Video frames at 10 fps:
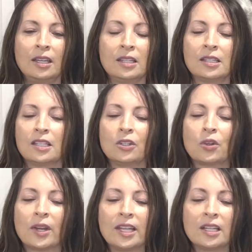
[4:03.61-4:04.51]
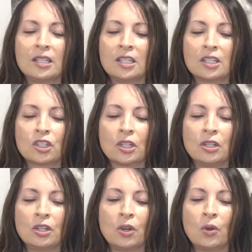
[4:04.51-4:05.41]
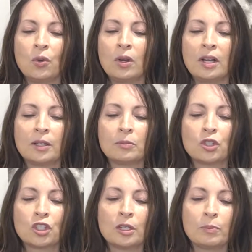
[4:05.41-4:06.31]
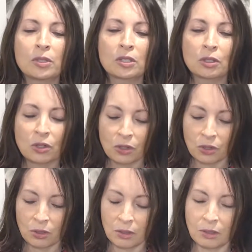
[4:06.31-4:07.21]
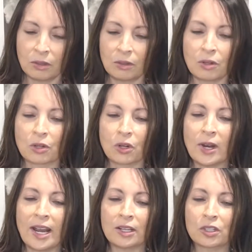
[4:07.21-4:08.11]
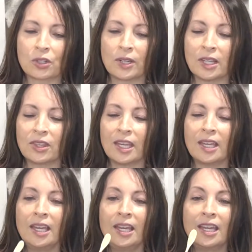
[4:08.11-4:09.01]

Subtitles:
it's in great condition, no chips or cracks or anything.